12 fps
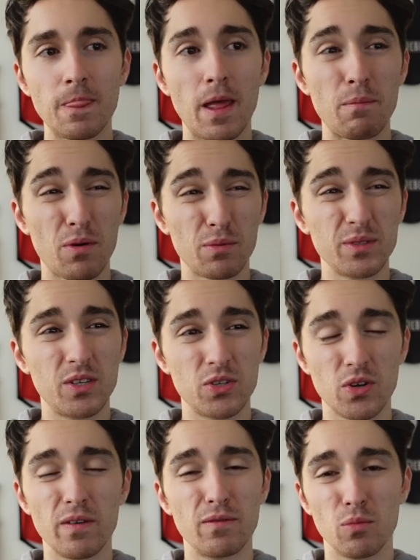and probably
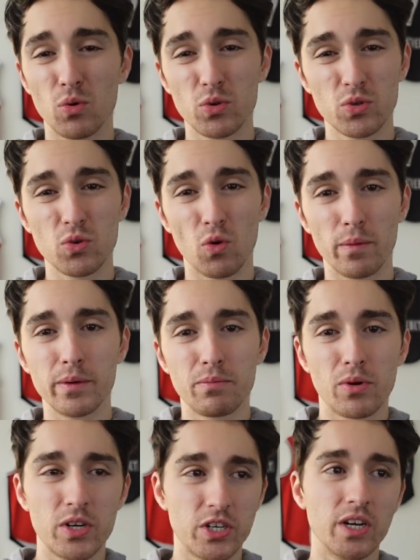deserved more scoreboard
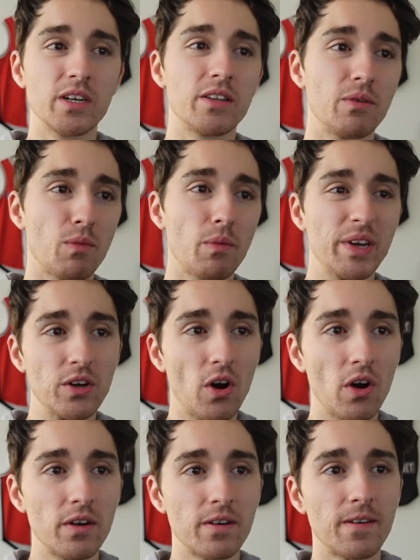pressure than what we
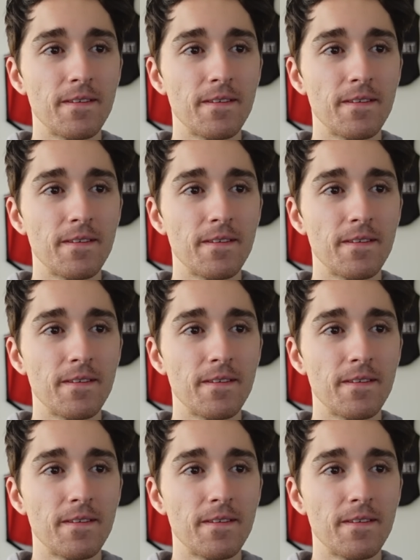got.